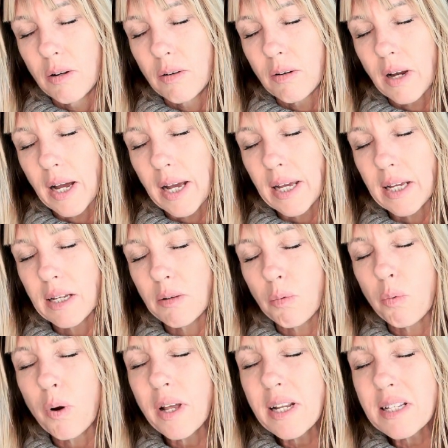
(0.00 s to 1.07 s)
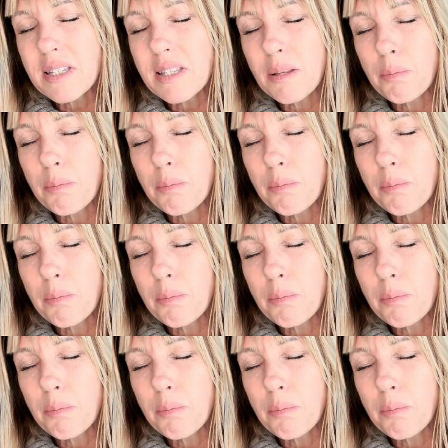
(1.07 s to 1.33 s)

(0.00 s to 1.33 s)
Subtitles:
Right? What is the